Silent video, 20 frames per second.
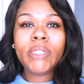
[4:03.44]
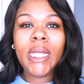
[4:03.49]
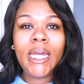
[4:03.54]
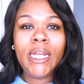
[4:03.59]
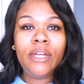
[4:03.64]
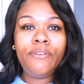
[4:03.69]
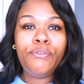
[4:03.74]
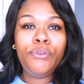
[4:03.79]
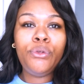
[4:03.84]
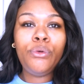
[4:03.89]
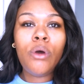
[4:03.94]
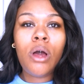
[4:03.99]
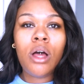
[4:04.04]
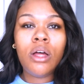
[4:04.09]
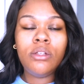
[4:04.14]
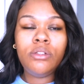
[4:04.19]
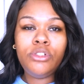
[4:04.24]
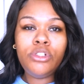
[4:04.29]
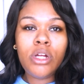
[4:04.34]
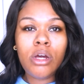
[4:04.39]
and if
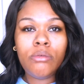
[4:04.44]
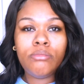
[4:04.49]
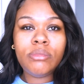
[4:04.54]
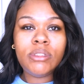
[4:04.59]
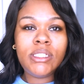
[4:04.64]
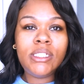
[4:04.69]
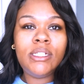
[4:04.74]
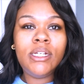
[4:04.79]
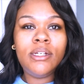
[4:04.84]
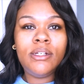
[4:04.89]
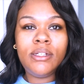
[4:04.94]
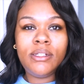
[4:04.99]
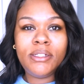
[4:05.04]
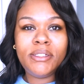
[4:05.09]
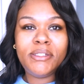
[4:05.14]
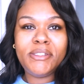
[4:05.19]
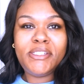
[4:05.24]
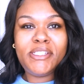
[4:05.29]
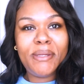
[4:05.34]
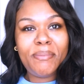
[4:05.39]
you you know
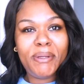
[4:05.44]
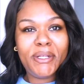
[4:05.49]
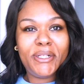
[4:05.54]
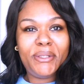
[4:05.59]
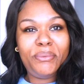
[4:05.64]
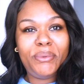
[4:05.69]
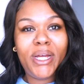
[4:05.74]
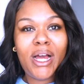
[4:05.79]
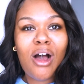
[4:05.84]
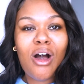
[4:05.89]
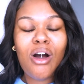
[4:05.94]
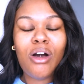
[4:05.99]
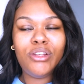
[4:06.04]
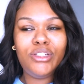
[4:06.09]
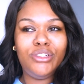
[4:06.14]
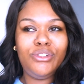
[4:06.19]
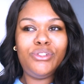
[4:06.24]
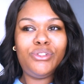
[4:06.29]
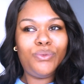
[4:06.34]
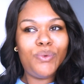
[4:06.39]
typically we
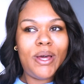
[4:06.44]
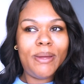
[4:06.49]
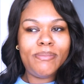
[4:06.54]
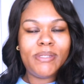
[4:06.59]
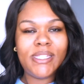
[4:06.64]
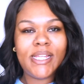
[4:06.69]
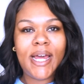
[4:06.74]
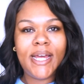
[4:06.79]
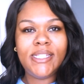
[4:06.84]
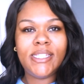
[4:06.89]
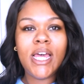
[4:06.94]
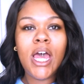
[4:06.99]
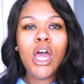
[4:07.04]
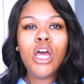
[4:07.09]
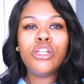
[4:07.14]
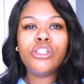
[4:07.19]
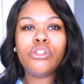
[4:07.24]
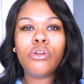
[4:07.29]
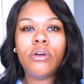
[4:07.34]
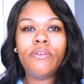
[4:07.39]
all use websites
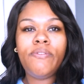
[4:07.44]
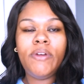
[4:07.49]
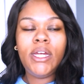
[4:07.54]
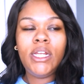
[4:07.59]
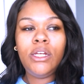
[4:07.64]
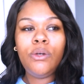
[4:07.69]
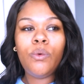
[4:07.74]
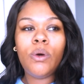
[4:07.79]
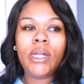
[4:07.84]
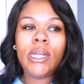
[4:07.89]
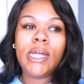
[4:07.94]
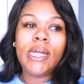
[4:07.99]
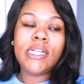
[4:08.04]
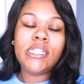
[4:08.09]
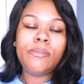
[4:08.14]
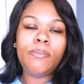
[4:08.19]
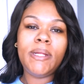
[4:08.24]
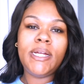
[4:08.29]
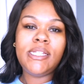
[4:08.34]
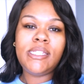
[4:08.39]
so if anyone
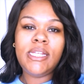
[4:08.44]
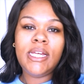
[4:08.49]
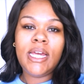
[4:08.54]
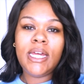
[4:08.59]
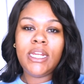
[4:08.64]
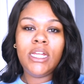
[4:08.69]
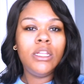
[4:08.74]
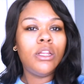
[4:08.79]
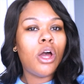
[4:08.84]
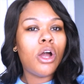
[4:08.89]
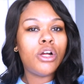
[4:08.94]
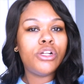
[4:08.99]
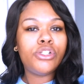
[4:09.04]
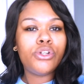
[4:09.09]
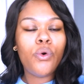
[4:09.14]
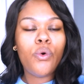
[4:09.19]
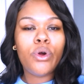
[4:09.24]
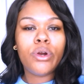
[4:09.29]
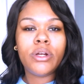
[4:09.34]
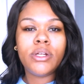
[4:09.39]
is placing any large
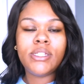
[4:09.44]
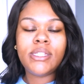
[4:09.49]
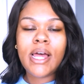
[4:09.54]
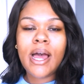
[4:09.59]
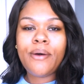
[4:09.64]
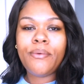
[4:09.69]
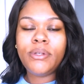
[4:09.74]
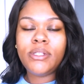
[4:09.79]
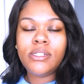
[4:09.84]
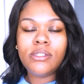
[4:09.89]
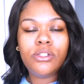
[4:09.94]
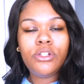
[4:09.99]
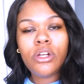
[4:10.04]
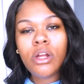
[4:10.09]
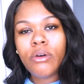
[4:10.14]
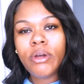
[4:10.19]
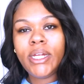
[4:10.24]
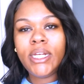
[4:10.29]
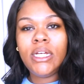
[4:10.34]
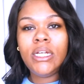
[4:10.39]
orders i would you
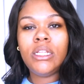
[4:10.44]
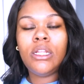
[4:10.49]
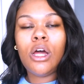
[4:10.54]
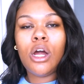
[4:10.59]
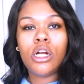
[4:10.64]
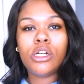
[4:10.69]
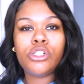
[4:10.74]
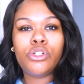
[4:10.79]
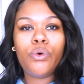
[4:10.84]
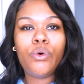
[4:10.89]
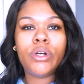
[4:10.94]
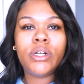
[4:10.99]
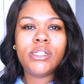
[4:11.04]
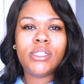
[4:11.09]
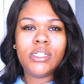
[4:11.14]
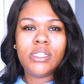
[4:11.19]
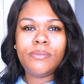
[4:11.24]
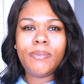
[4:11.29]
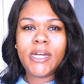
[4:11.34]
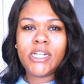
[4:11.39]
know any large
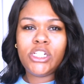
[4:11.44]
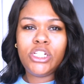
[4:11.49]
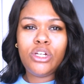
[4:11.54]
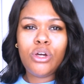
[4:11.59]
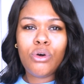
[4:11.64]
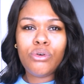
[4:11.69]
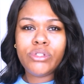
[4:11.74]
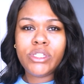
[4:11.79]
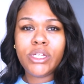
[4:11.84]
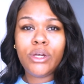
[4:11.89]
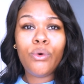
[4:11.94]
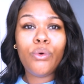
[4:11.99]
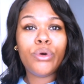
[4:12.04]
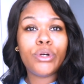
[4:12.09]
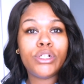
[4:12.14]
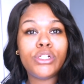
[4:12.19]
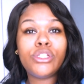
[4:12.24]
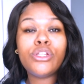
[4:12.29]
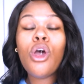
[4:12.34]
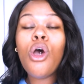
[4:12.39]
orders especially wholesale
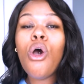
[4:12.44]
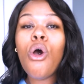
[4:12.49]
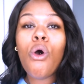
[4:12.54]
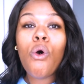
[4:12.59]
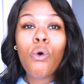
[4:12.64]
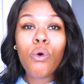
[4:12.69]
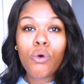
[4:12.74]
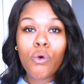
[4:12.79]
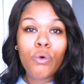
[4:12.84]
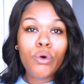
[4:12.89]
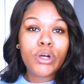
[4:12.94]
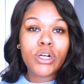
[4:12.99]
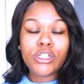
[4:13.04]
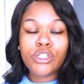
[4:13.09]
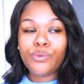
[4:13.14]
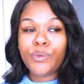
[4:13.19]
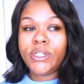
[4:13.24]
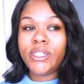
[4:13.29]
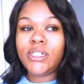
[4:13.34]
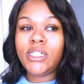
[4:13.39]
orders or
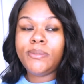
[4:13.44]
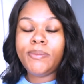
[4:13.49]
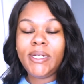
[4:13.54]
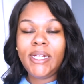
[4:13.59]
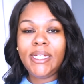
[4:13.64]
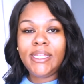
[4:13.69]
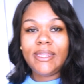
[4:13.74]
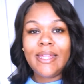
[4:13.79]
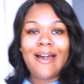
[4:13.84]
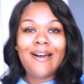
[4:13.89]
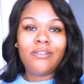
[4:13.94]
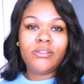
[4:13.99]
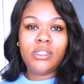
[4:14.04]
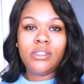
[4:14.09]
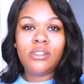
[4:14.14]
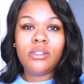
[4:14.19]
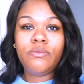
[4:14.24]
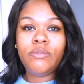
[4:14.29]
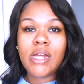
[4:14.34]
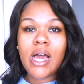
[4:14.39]
orders where they're spending
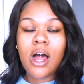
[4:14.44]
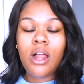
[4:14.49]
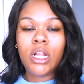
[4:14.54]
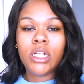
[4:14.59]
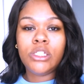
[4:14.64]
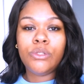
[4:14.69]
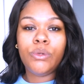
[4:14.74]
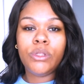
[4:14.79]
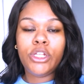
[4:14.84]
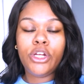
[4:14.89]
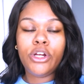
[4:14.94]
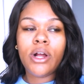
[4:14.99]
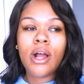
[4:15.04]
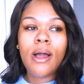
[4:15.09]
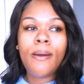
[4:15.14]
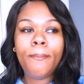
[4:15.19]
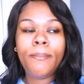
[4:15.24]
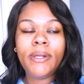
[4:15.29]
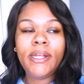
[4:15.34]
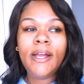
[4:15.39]
thousands of dollars with your
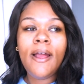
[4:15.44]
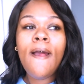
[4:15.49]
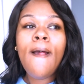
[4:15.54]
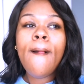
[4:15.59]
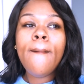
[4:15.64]
company